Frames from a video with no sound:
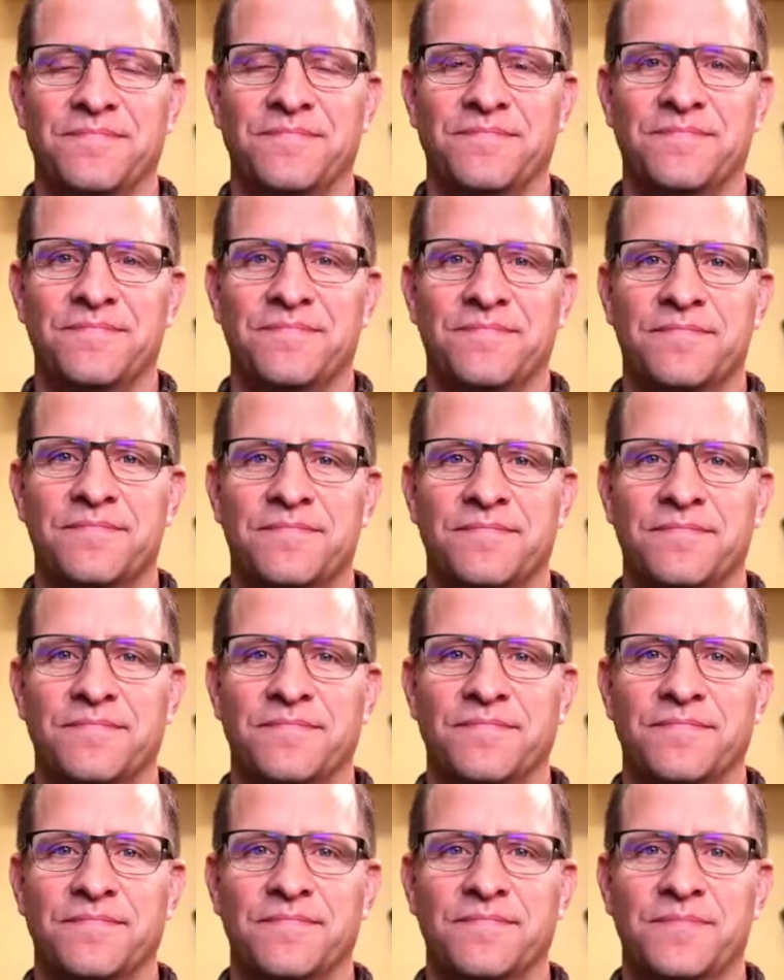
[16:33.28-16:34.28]

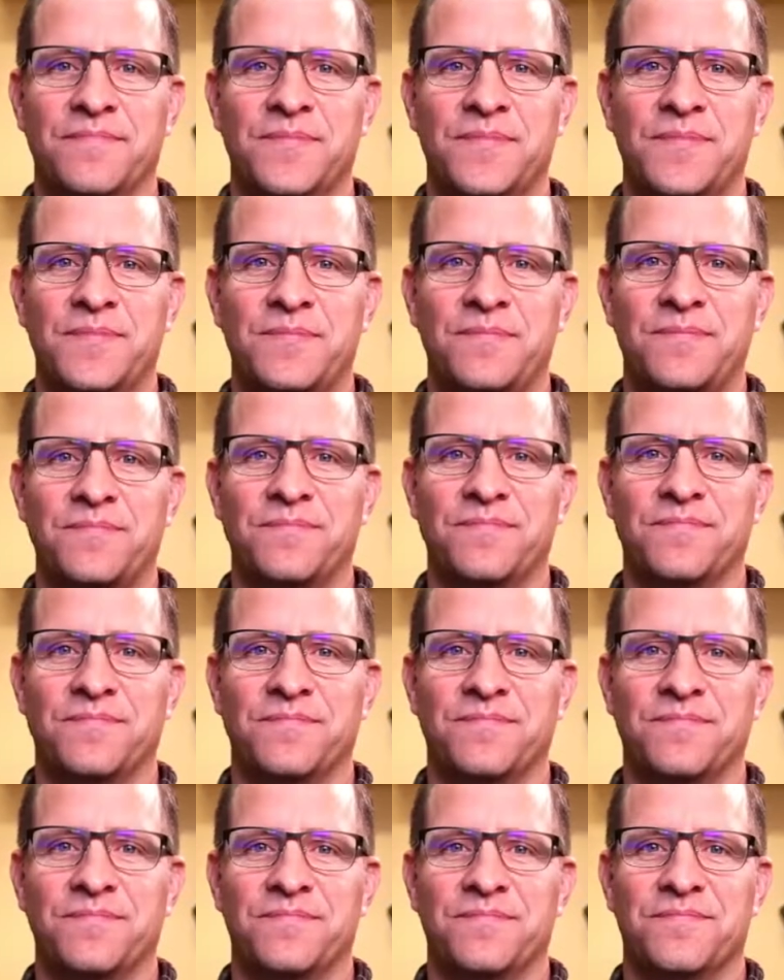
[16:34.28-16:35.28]

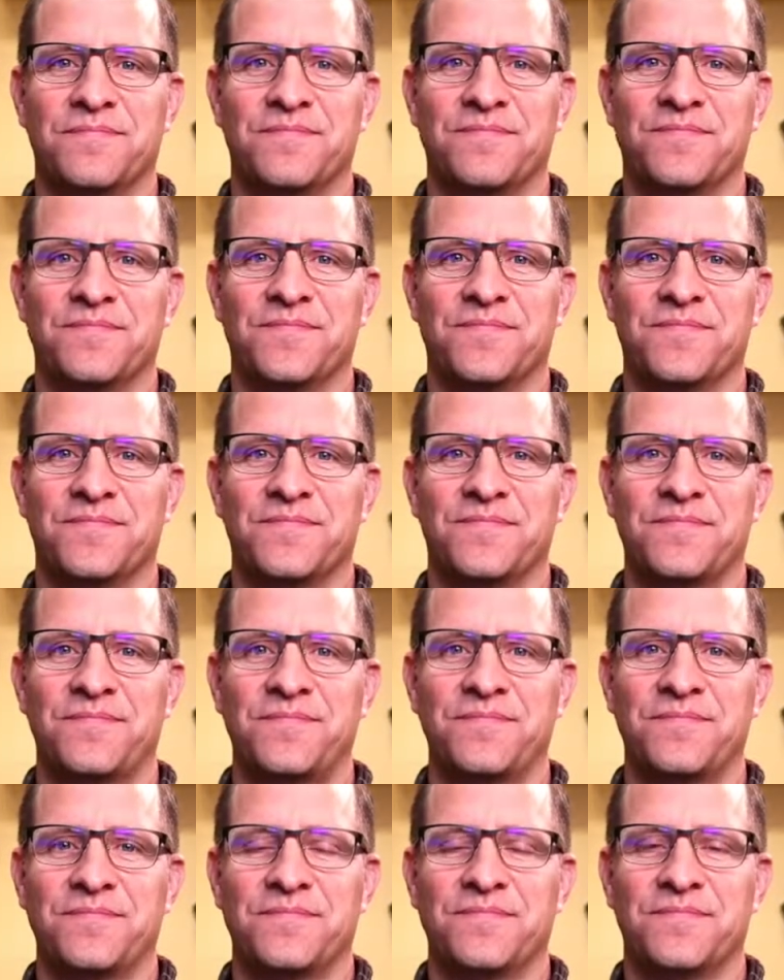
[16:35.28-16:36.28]

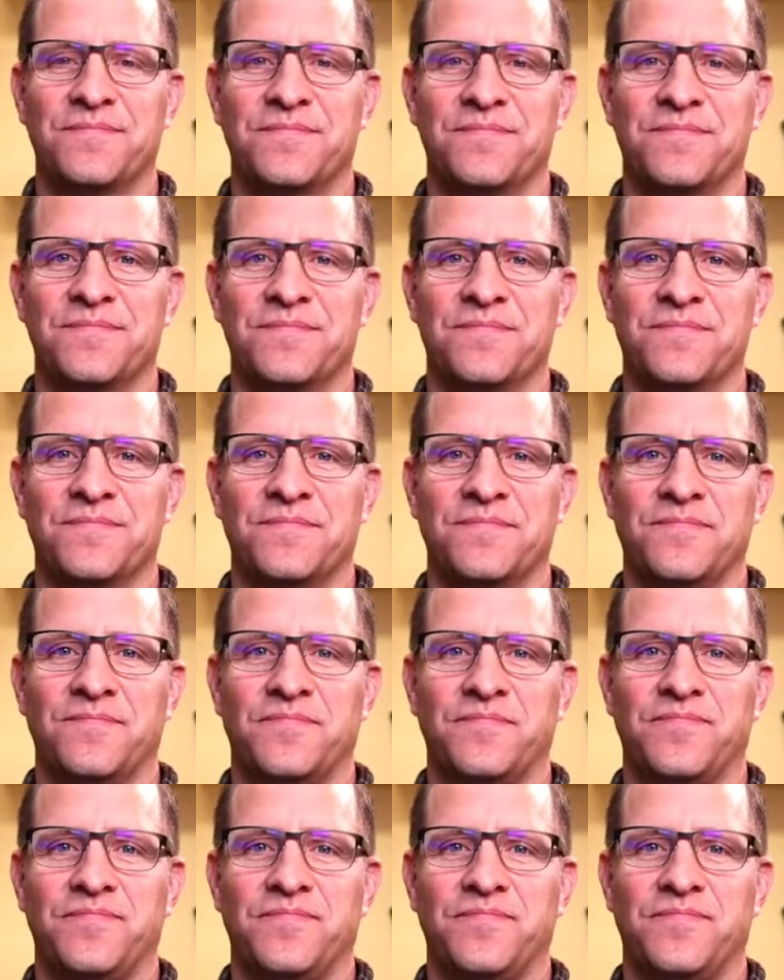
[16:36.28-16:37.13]
(silent)